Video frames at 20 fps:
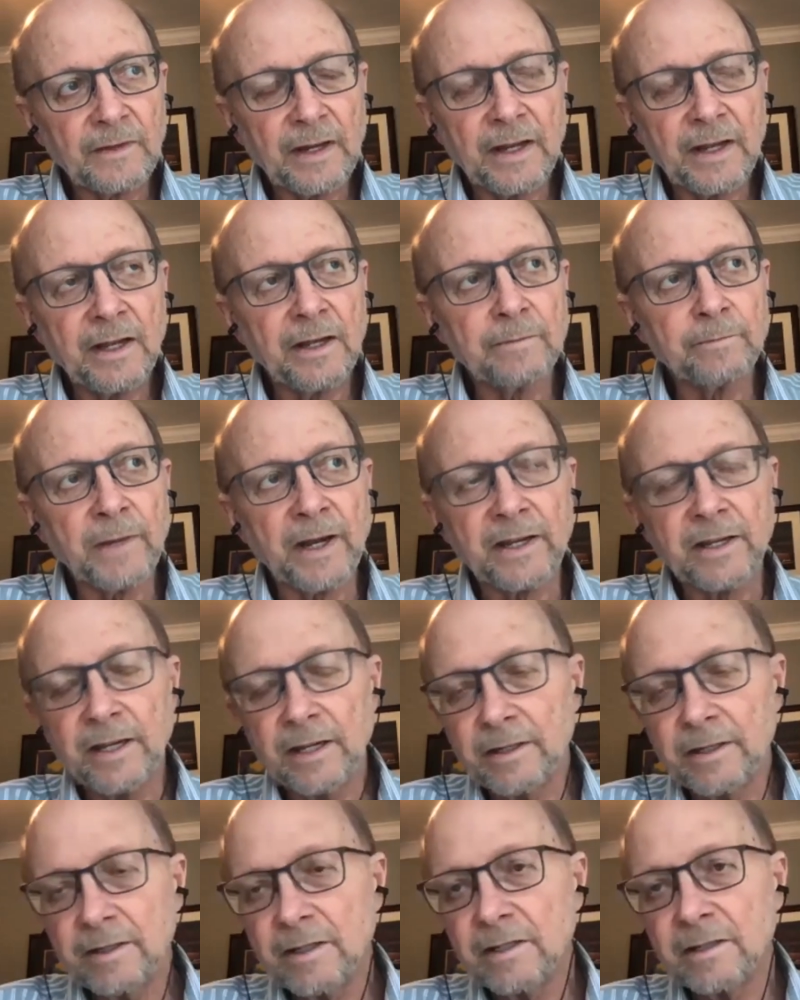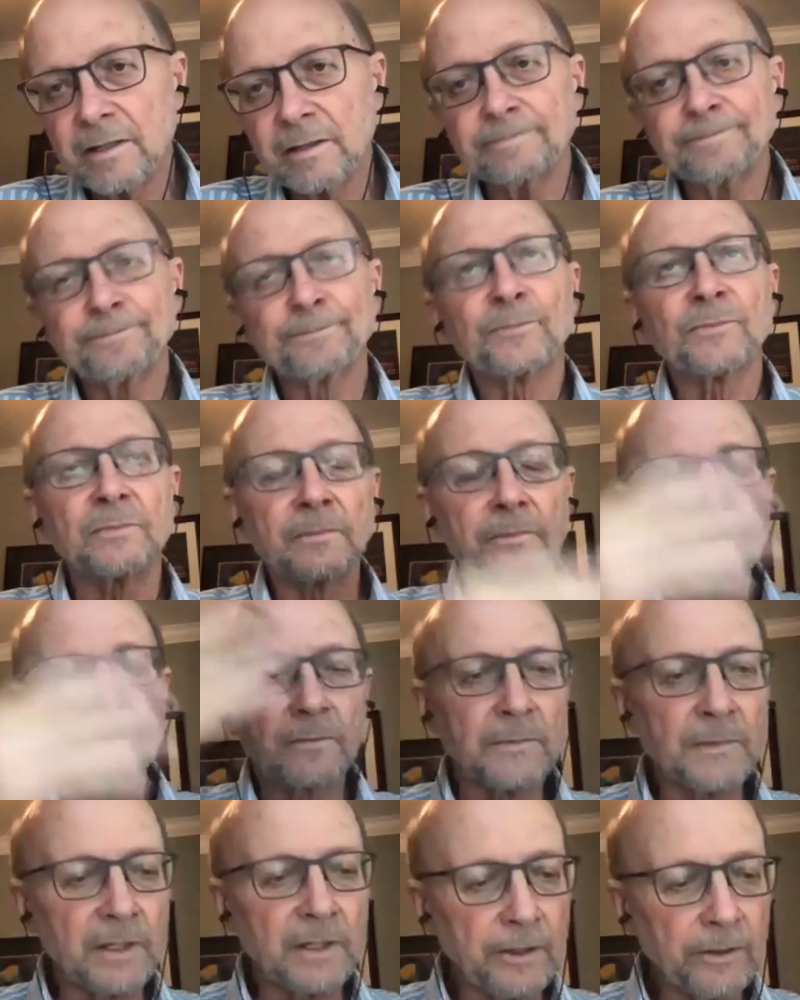And my kids,
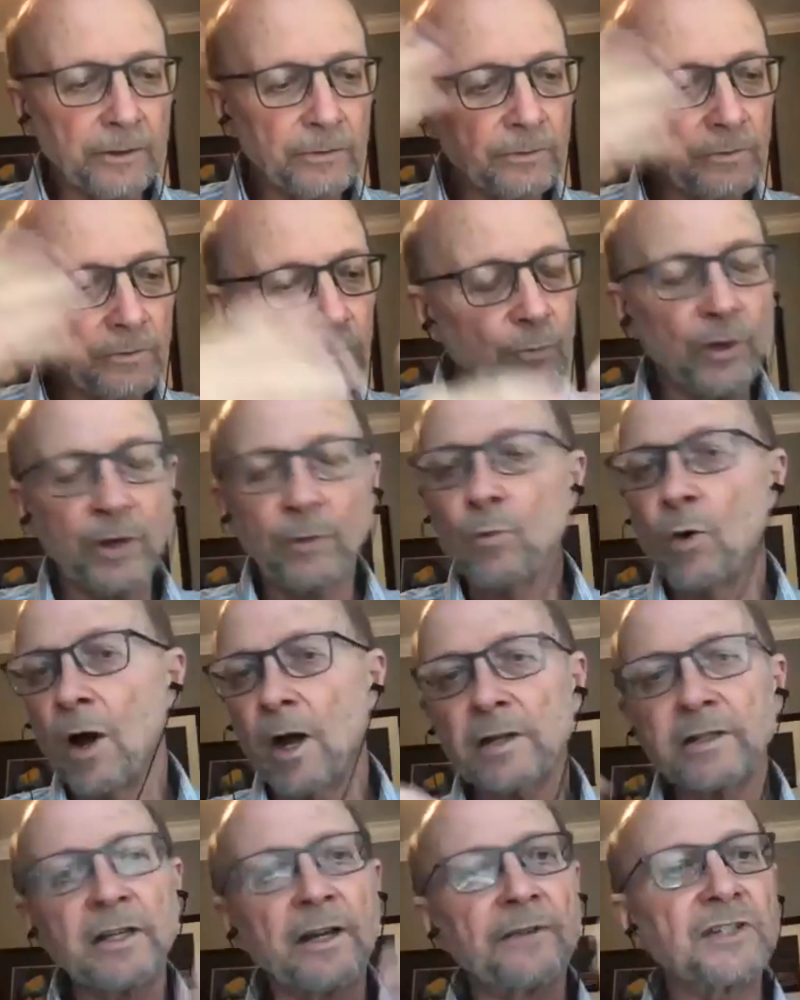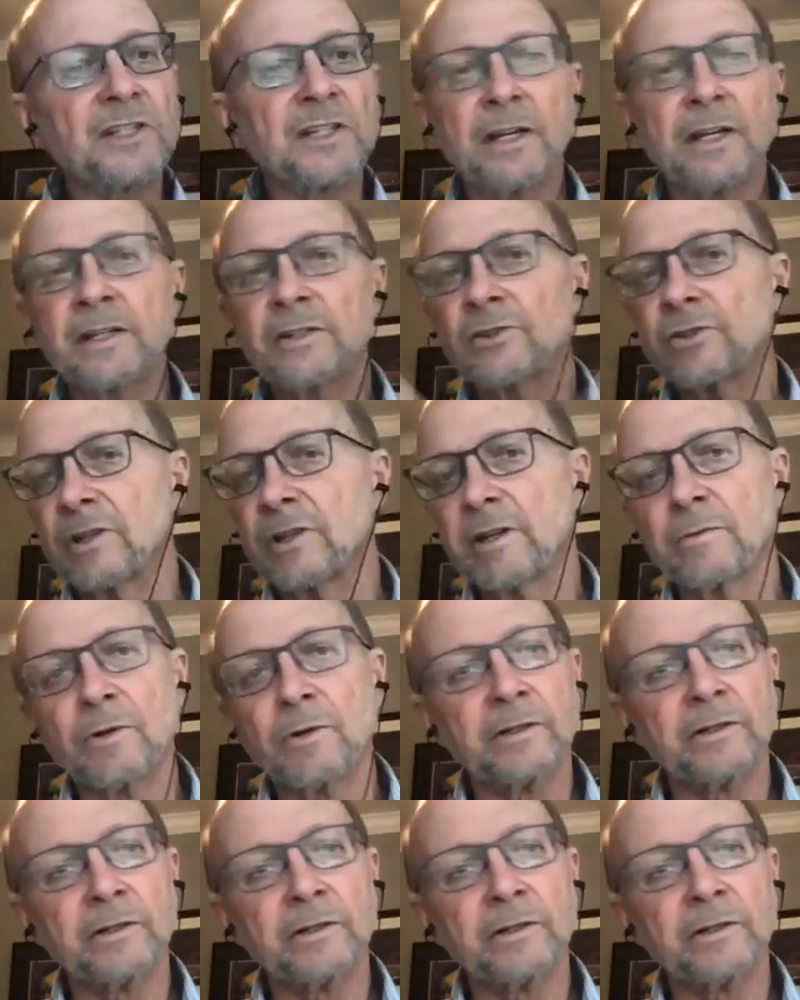you know, we walked off stage, they were in